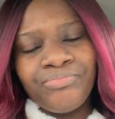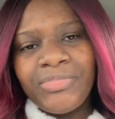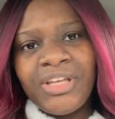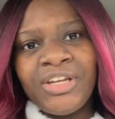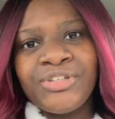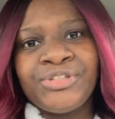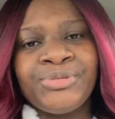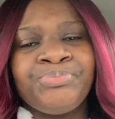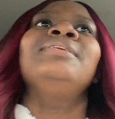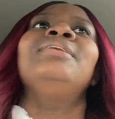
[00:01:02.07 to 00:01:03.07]
ish
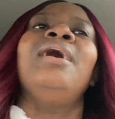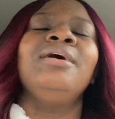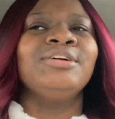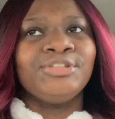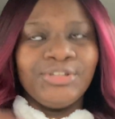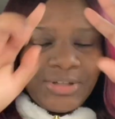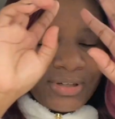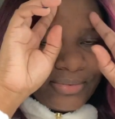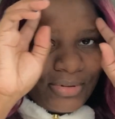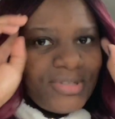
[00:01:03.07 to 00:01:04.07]
Dollar
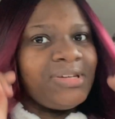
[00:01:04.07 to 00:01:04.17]
Tree to